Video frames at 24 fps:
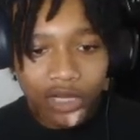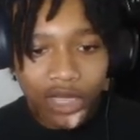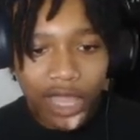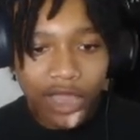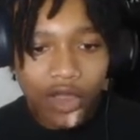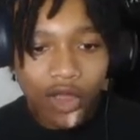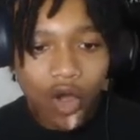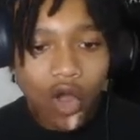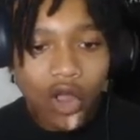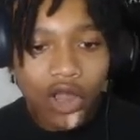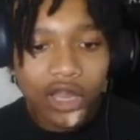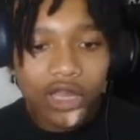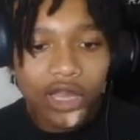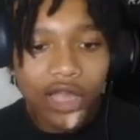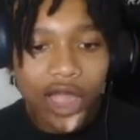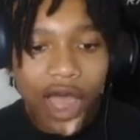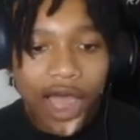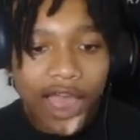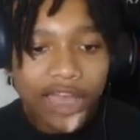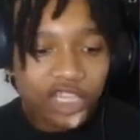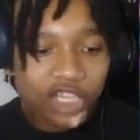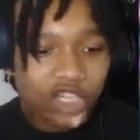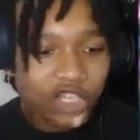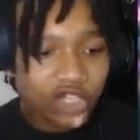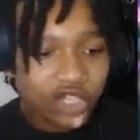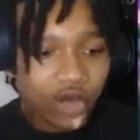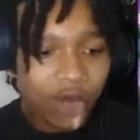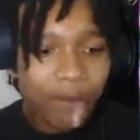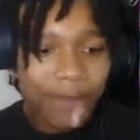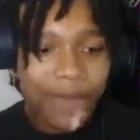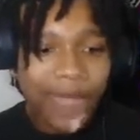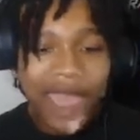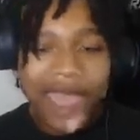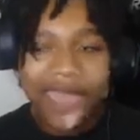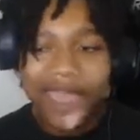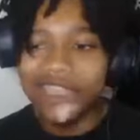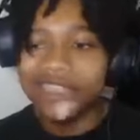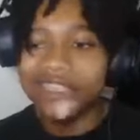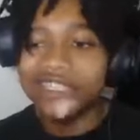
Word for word: Like on God, you're so bad.